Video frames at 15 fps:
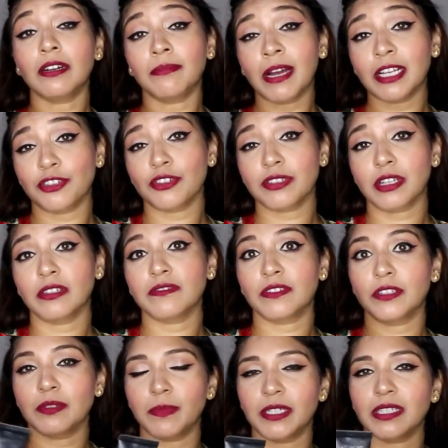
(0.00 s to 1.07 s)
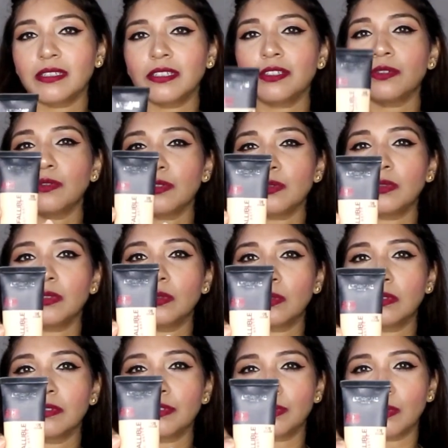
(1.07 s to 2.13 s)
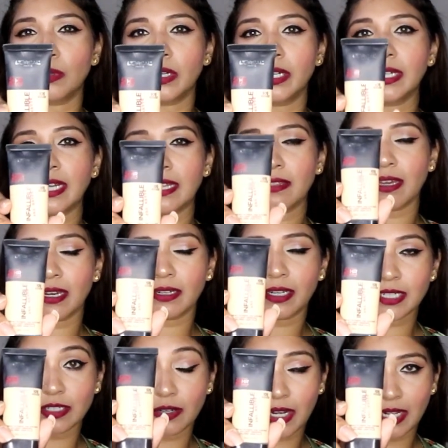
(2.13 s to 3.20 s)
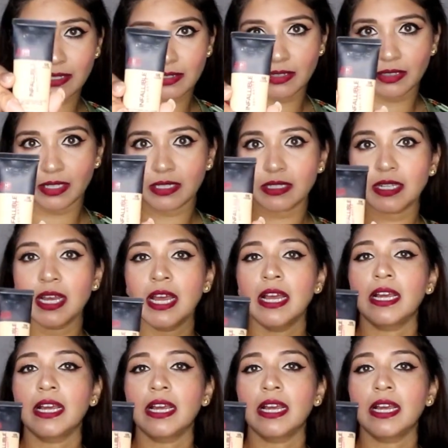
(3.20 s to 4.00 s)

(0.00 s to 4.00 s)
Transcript: match yourself. So it's better that you go to a local store and get your hands on this,